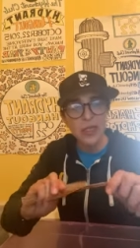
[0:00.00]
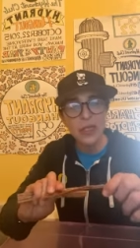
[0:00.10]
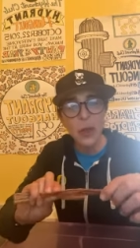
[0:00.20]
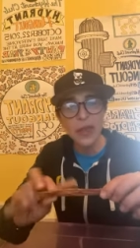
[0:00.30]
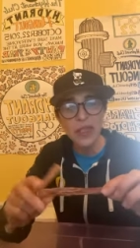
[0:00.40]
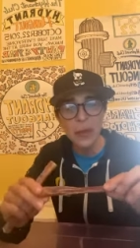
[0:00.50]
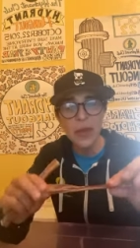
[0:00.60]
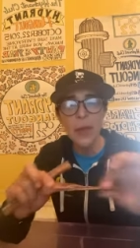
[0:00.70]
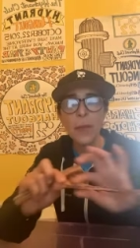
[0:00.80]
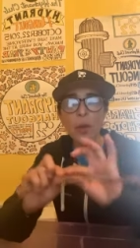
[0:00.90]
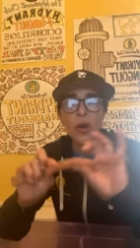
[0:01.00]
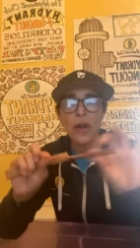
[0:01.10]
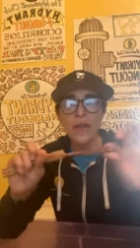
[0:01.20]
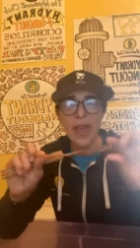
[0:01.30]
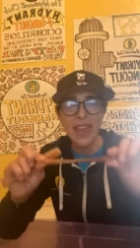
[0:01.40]
is going to be more
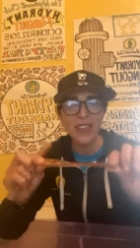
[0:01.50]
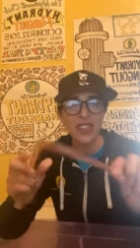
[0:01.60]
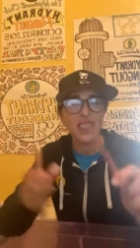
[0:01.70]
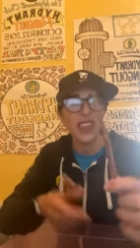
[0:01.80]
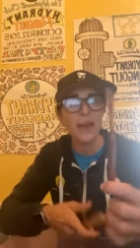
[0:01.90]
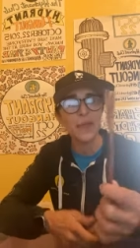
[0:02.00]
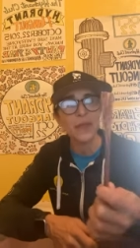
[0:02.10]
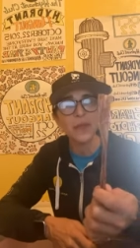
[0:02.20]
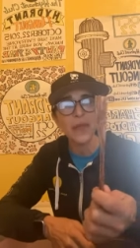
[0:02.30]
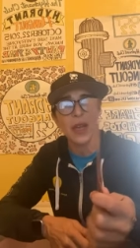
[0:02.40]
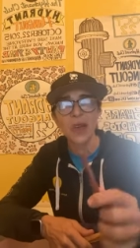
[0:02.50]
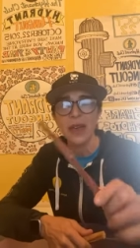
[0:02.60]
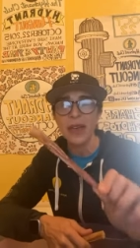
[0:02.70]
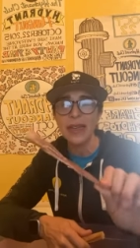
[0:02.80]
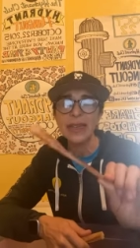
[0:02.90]
of a just a
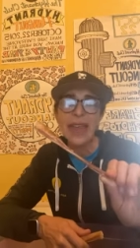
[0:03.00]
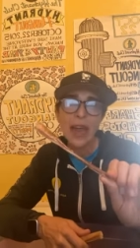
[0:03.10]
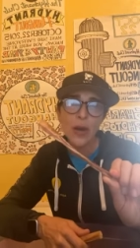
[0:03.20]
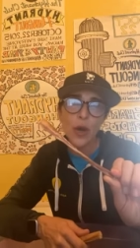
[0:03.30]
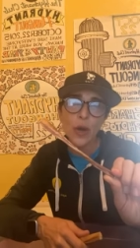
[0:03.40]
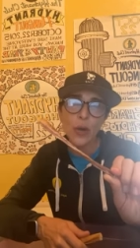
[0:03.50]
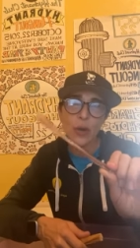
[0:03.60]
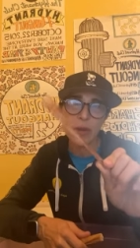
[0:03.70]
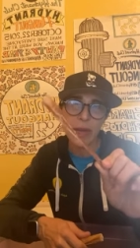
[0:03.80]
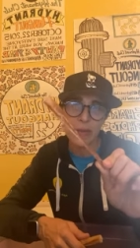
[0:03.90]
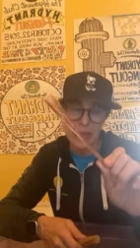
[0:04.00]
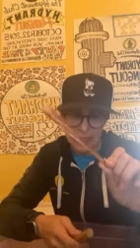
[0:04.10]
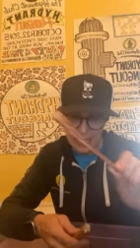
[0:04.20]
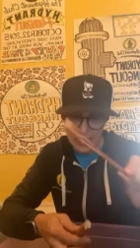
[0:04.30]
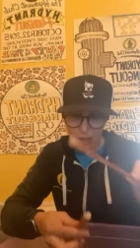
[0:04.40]
uh, a narrow kind of a
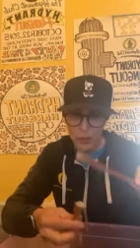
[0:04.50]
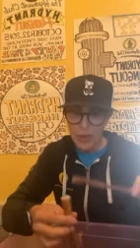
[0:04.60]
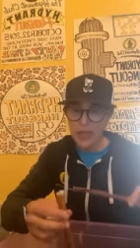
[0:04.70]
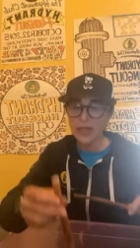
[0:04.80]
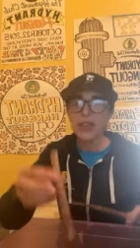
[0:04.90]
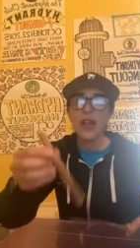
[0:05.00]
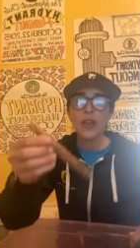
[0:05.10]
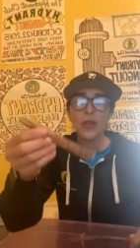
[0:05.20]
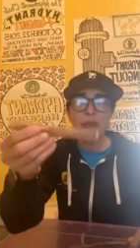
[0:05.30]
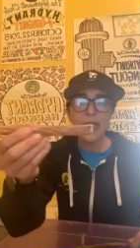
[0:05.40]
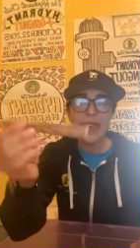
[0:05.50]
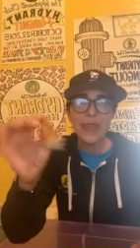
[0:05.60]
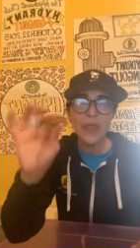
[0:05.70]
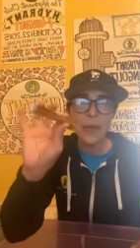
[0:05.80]
slender piece. You can get them